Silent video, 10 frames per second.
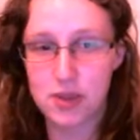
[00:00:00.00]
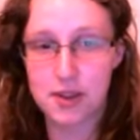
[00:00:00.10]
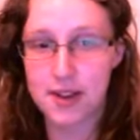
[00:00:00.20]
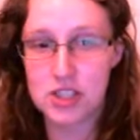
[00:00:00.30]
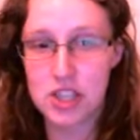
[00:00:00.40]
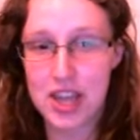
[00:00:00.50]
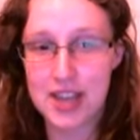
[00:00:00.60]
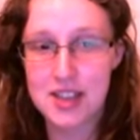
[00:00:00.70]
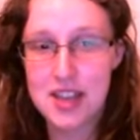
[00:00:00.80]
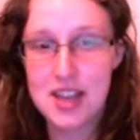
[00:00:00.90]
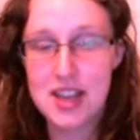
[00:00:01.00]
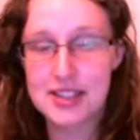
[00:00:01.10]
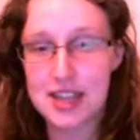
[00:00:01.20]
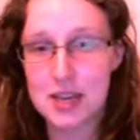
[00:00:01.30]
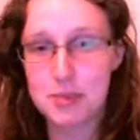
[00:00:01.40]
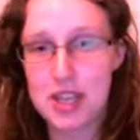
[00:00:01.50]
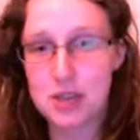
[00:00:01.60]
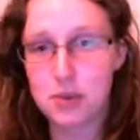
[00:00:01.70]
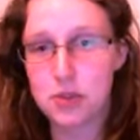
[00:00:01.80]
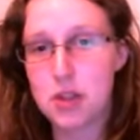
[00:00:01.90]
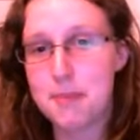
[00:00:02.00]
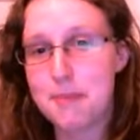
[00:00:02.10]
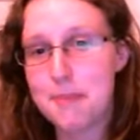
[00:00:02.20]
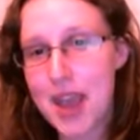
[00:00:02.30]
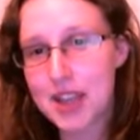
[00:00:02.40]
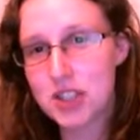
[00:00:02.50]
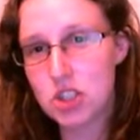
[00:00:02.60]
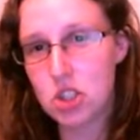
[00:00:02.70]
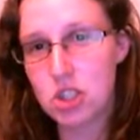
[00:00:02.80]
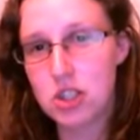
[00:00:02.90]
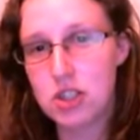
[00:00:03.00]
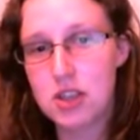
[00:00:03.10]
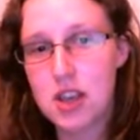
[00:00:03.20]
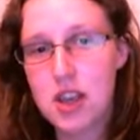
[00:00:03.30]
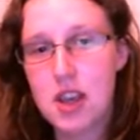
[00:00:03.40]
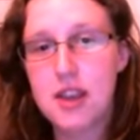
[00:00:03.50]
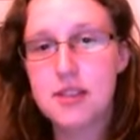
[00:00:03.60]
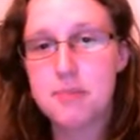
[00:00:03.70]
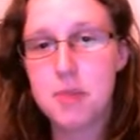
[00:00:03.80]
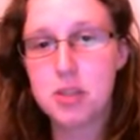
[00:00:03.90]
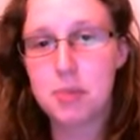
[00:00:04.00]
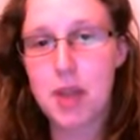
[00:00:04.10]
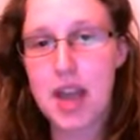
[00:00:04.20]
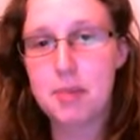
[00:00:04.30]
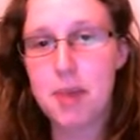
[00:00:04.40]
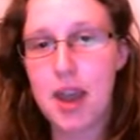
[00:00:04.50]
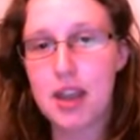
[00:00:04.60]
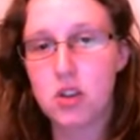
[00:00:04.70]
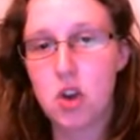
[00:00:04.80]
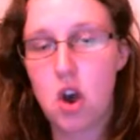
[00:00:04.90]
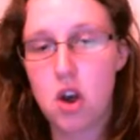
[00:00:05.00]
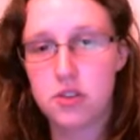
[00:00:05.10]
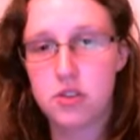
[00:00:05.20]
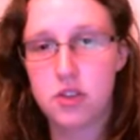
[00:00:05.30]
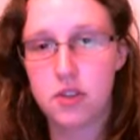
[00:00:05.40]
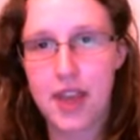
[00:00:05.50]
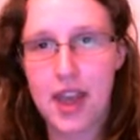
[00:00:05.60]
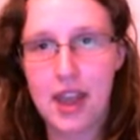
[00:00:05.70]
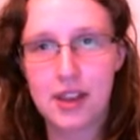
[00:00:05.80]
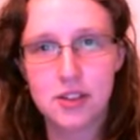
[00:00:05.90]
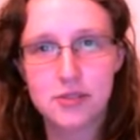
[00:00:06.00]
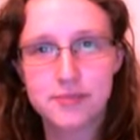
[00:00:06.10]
rearrange that, is going to be equal to the magnitude multiplied by cos of that angle.